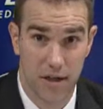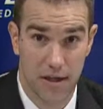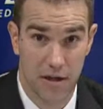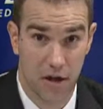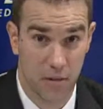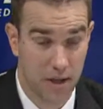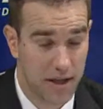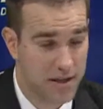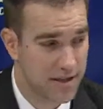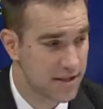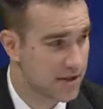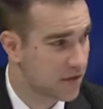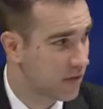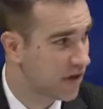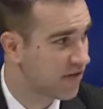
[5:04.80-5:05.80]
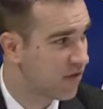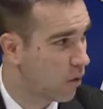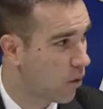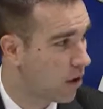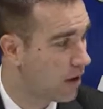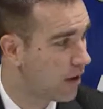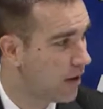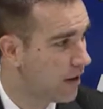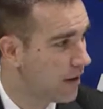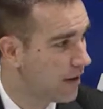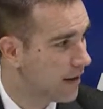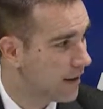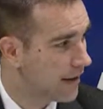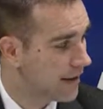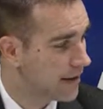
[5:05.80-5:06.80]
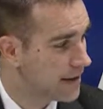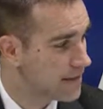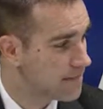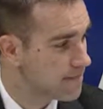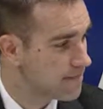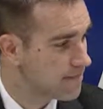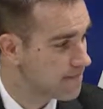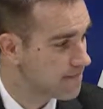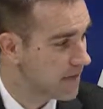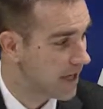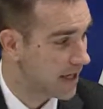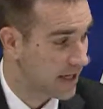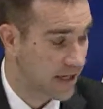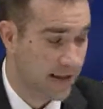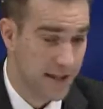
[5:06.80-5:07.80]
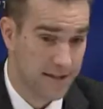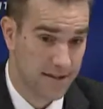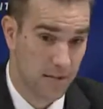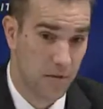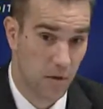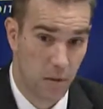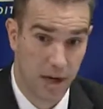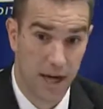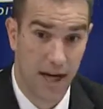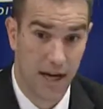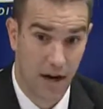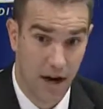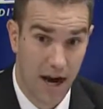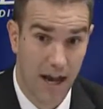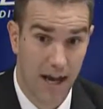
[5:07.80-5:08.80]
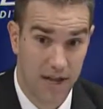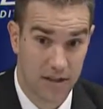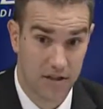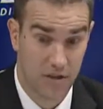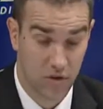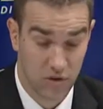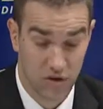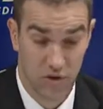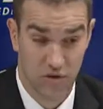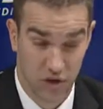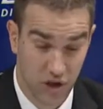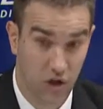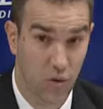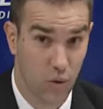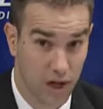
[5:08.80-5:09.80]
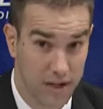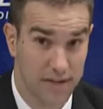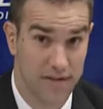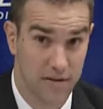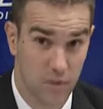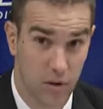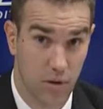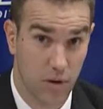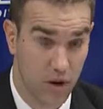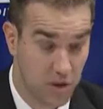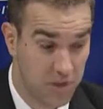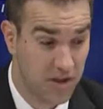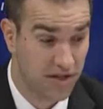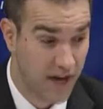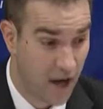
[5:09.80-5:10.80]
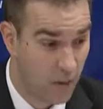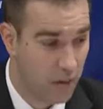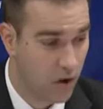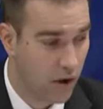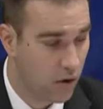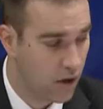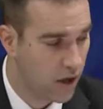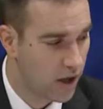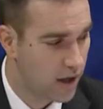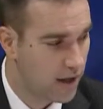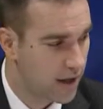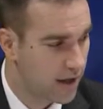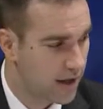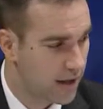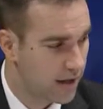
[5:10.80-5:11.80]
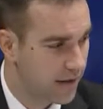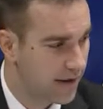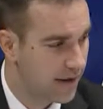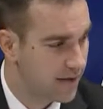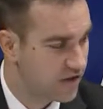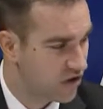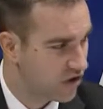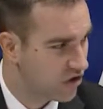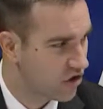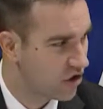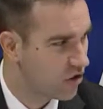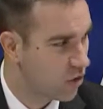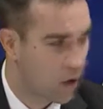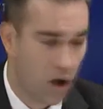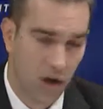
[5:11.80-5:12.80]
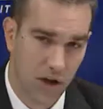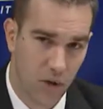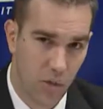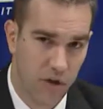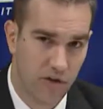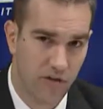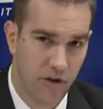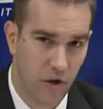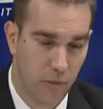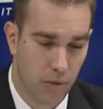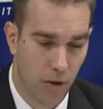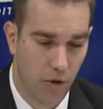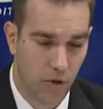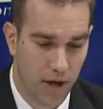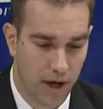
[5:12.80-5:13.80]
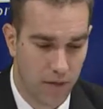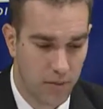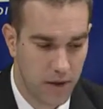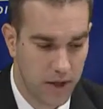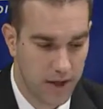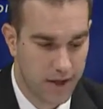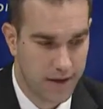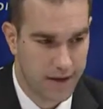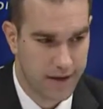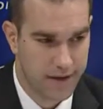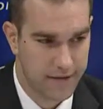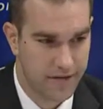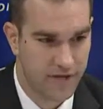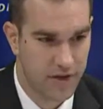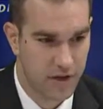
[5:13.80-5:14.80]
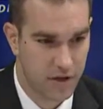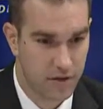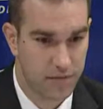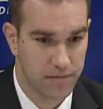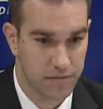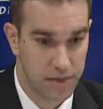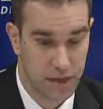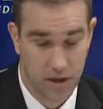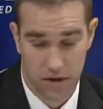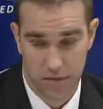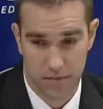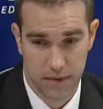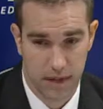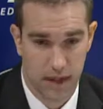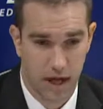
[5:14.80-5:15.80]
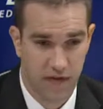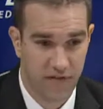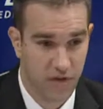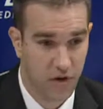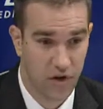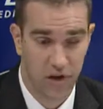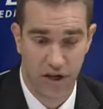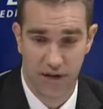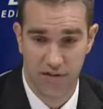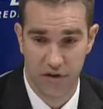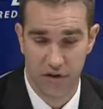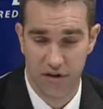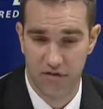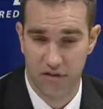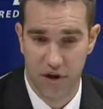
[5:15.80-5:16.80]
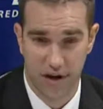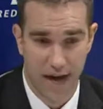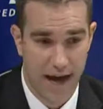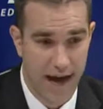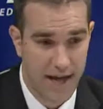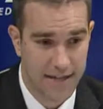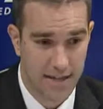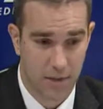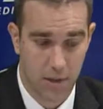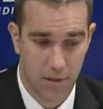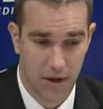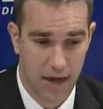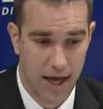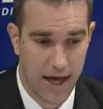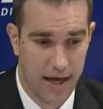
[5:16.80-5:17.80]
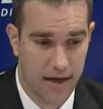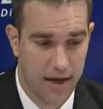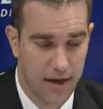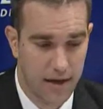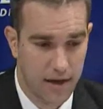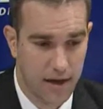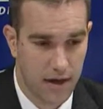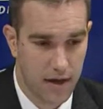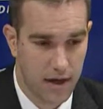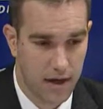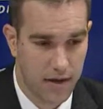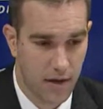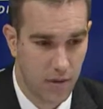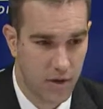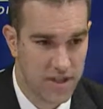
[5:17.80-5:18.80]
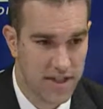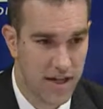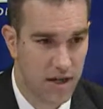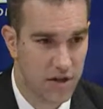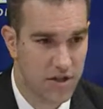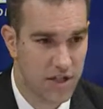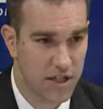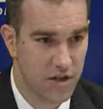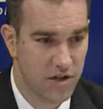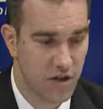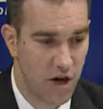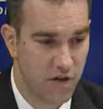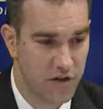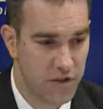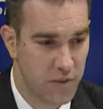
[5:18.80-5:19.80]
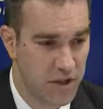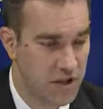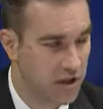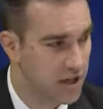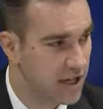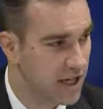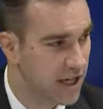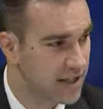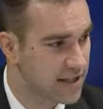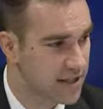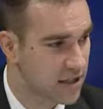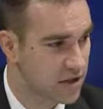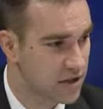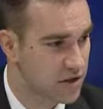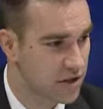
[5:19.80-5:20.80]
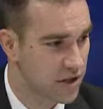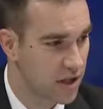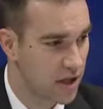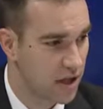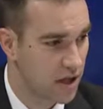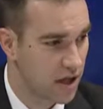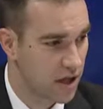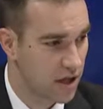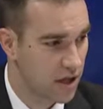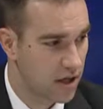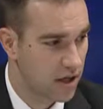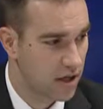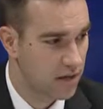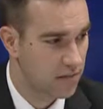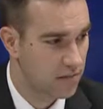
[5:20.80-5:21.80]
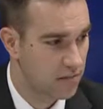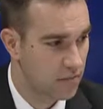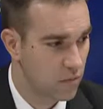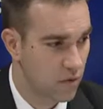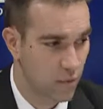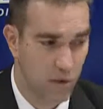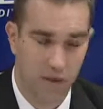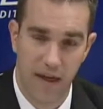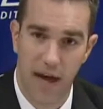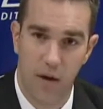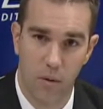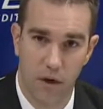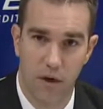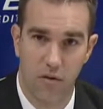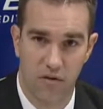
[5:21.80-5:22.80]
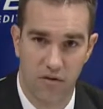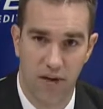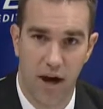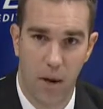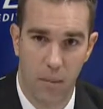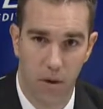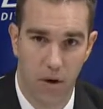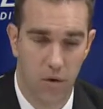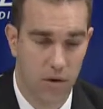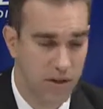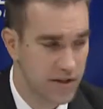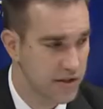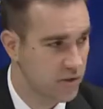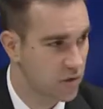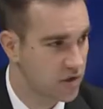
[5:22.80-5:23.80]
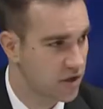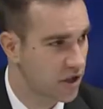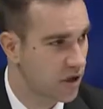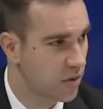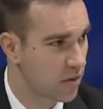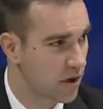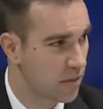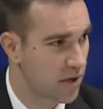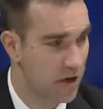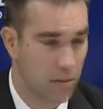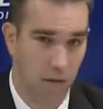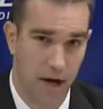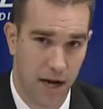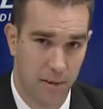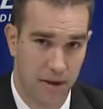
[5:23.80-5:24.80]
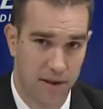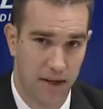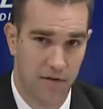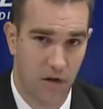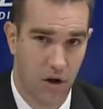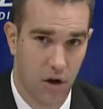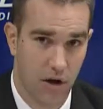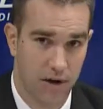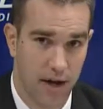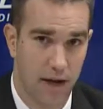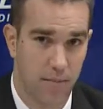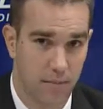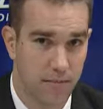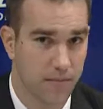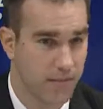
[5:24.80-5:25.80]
Do you know what I mean? This is 3 of 4. And again, that's something we hang our hat on because those are good wins. When you beat Valpo, that's a good quality win for your program. And feel, you know, I feel good. I feel good for our guys. I'm glad that we sent our seniors off, especially our Indiana seniors. With that win over Valpo was a good one. They'll be able to brag about that for a long time.